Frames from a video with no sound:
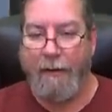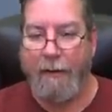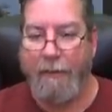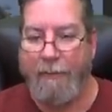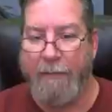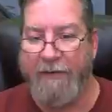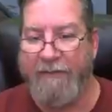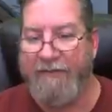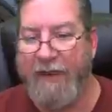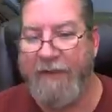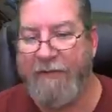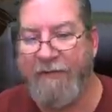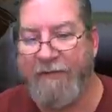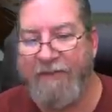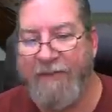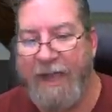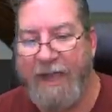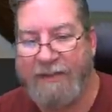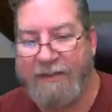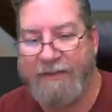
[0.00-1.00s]
My favorite
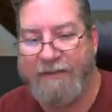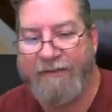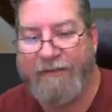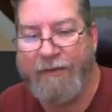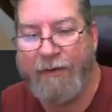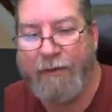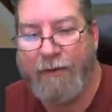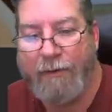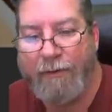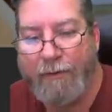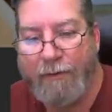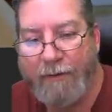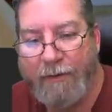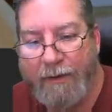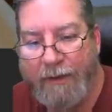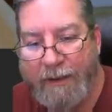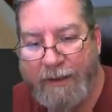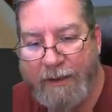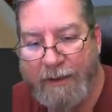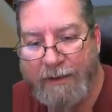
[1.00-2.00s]
fast
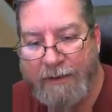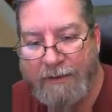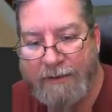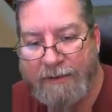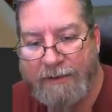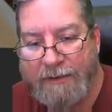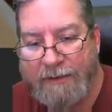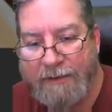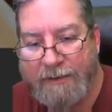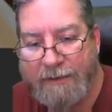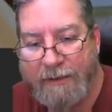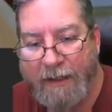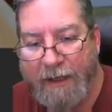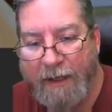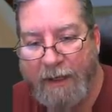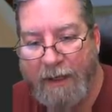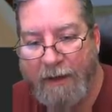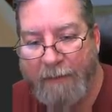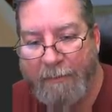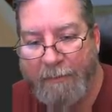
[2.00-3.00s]
food is
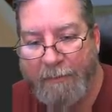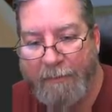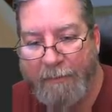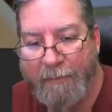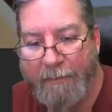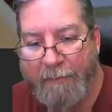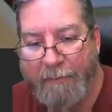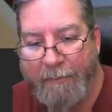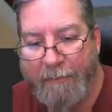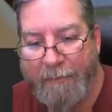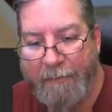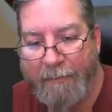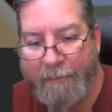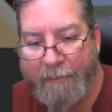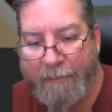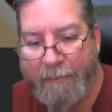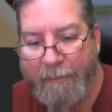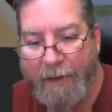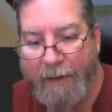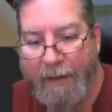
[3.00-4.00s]
wow,
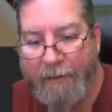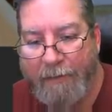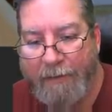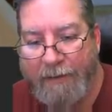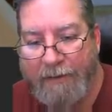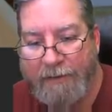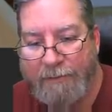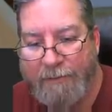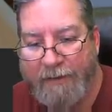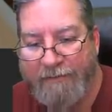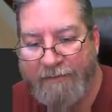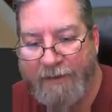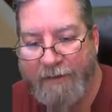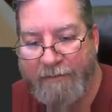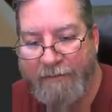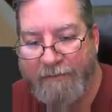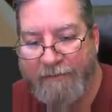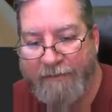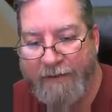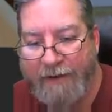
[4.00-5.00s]
what is my
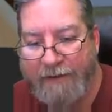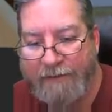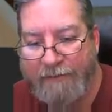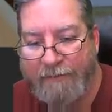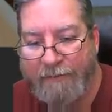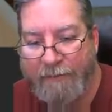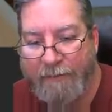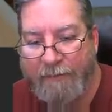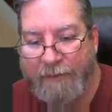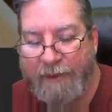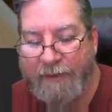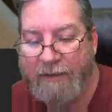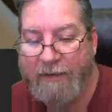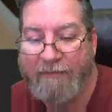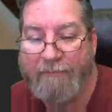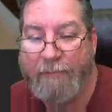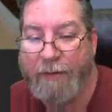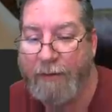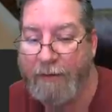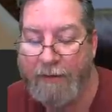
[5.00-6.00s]
favorite fast food? I
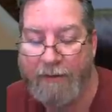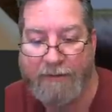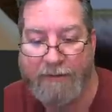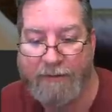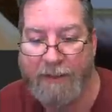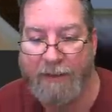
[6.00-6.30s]
love burgers.